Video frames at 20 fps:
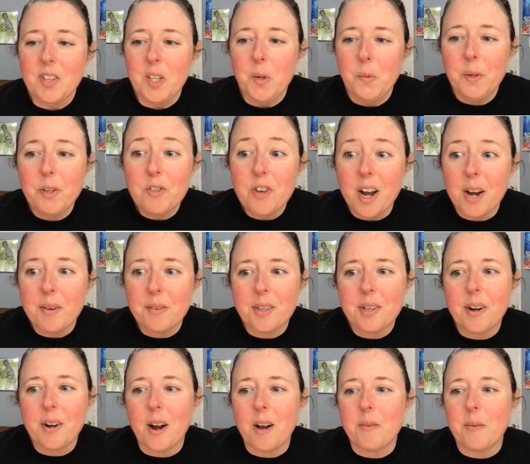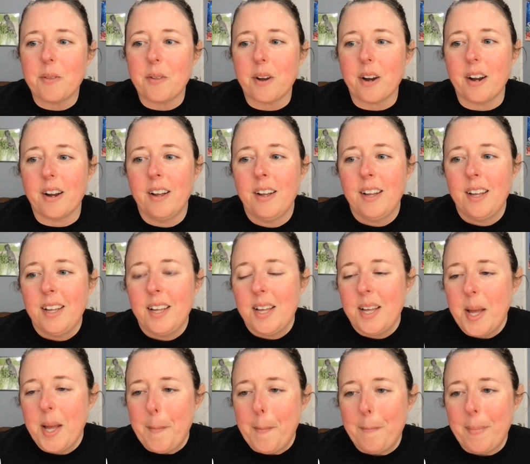We try really hard with our
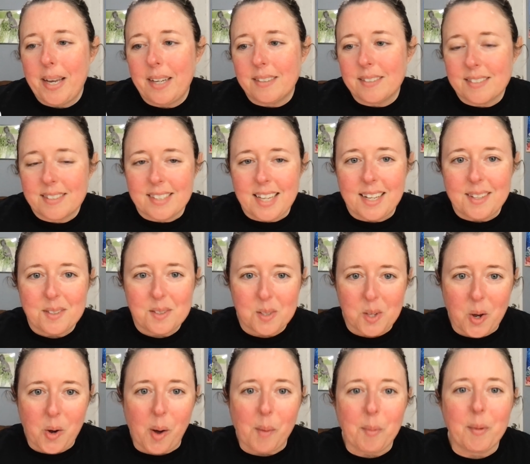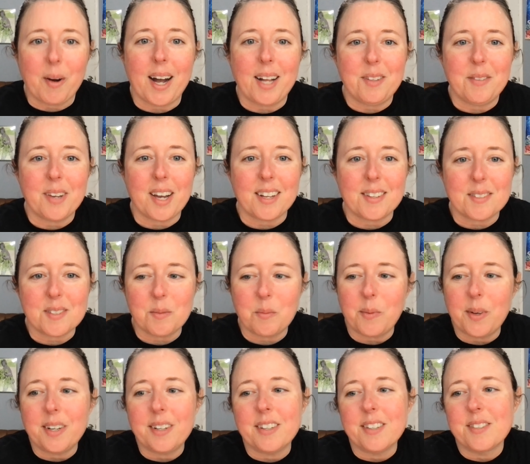metal sets, so I'm glad you've gotten some
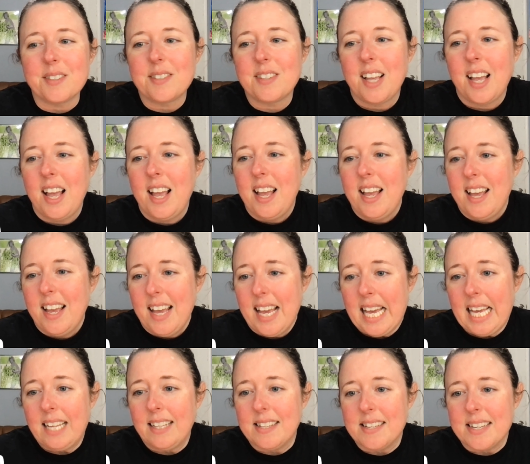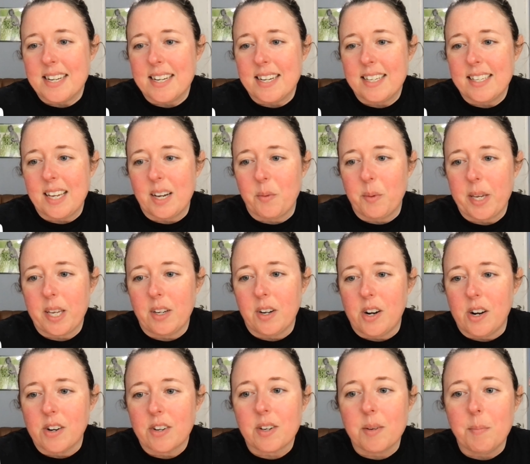winners. And yeah, we can
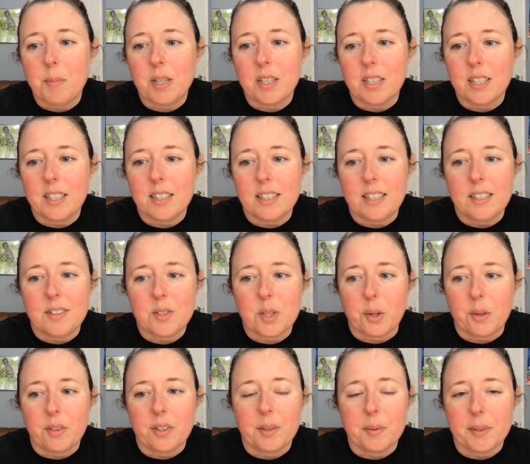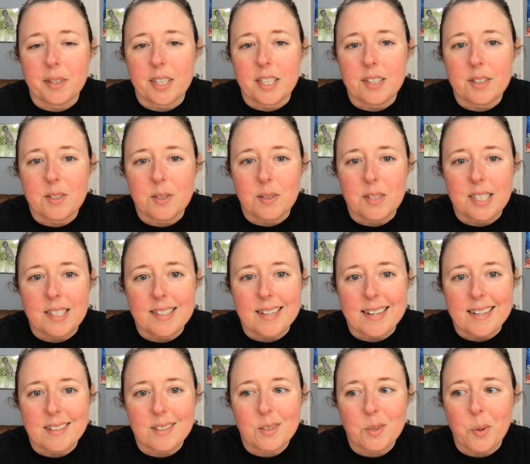all completely and totally relate to the
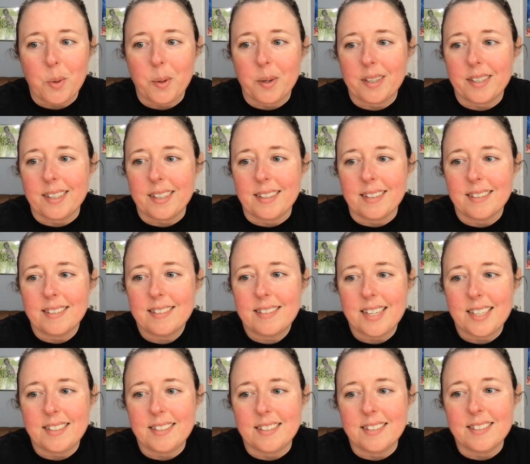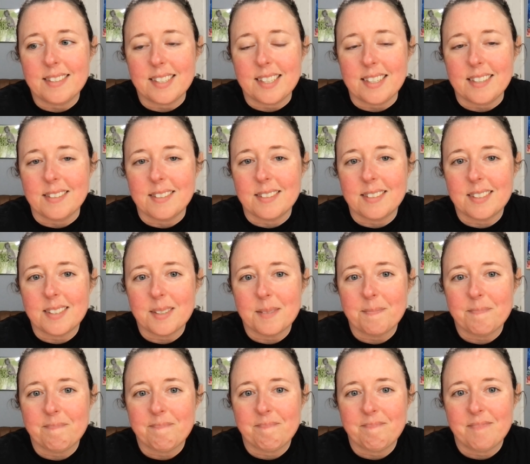dice hoarding tendencies
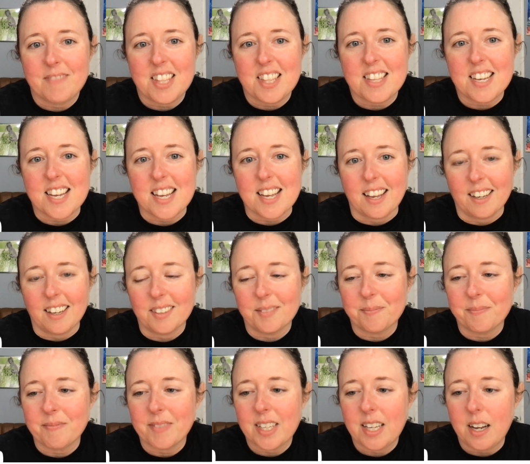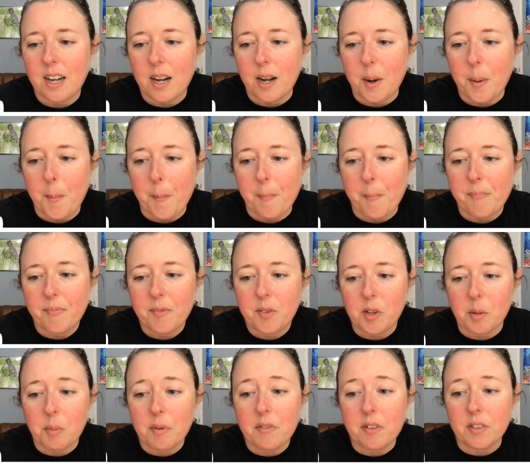thing.
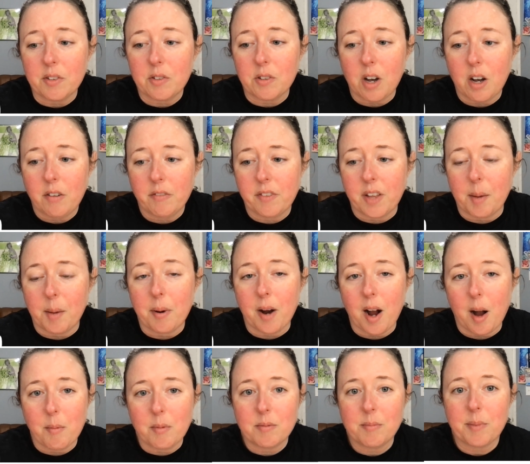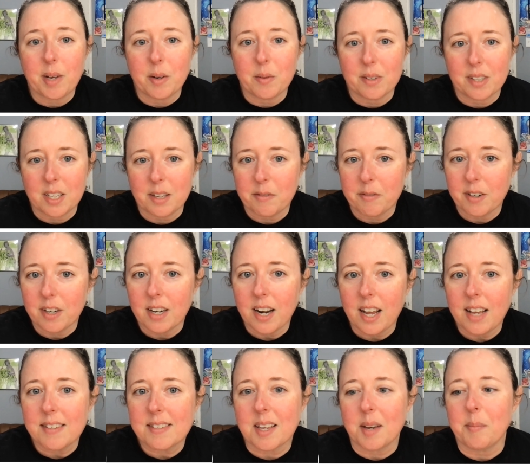Some of us solved that problem by working for a
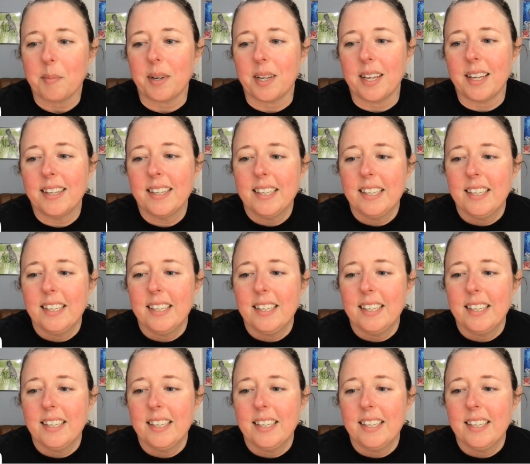dice company.